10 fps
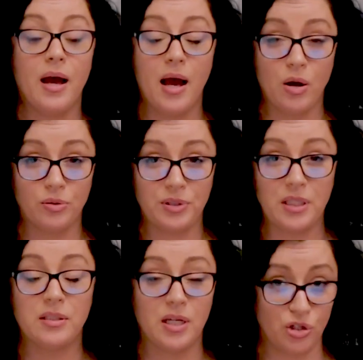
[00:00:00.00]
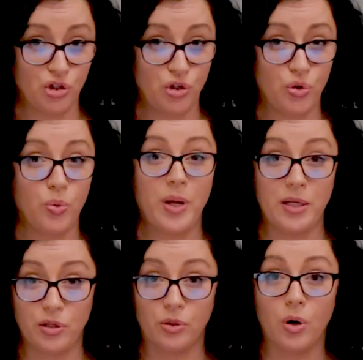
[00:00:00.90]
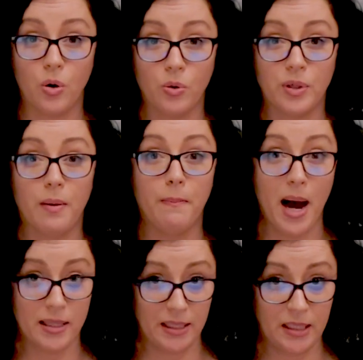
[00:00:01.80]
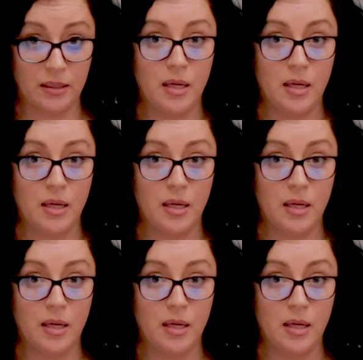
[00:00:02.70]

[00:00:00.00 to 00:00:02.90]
healthy tissue in your own body.